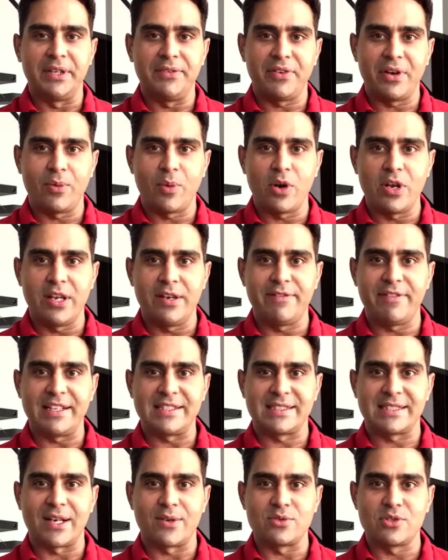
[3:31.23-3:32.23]
If I want to
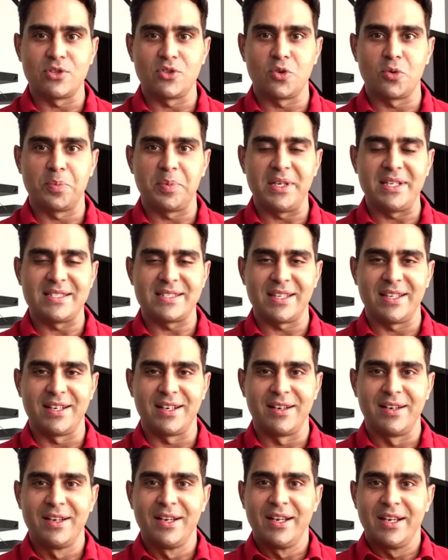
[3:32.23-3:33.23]
invest 1,000 rupees
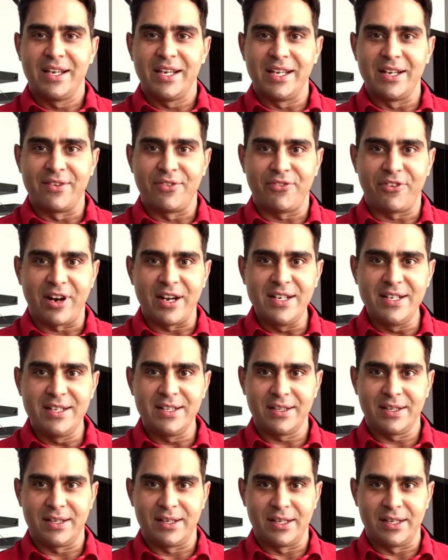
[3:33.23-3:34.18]
in a fund,